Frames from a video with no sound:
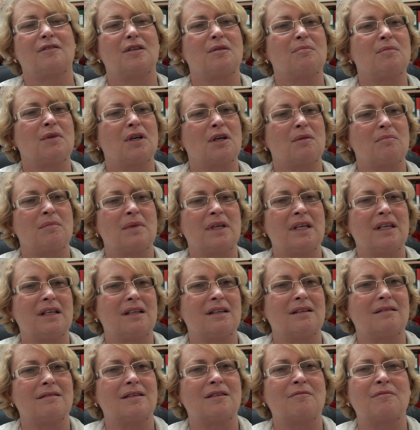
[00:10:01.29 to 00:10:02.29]
it might
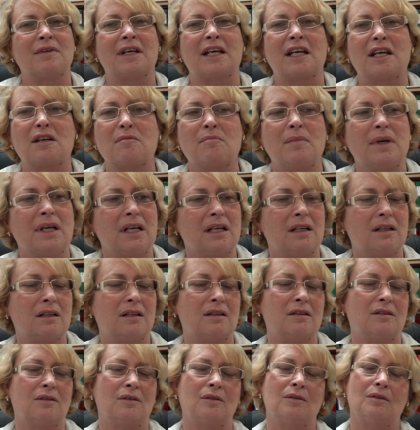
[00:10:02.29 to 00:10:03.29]
mean ringing a
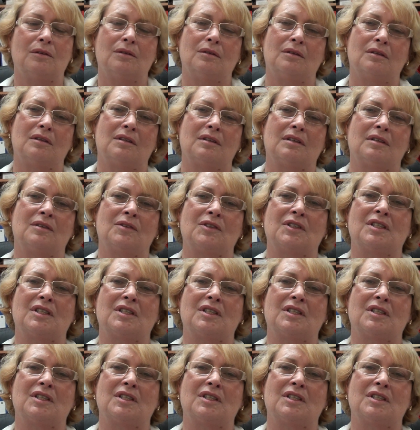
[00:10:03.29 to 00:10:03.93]
bell or